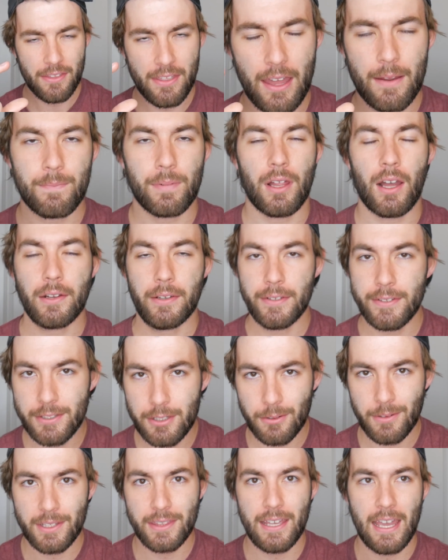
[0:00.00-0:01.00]
that block is
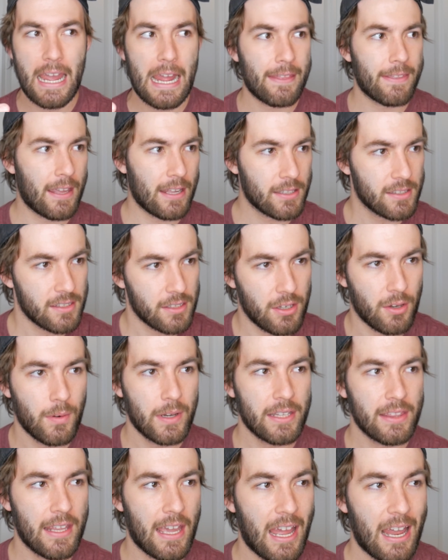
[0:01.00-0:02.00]
doing that, that's
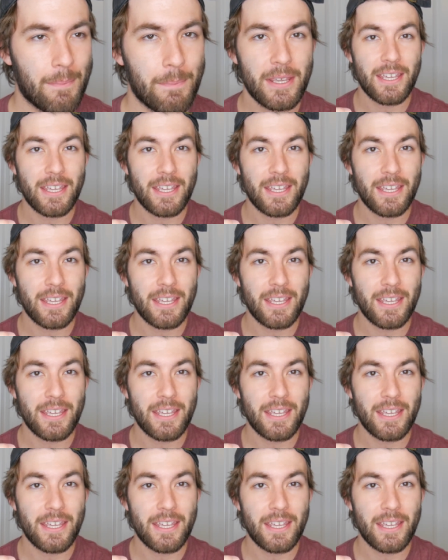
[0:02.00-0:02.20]
doing that.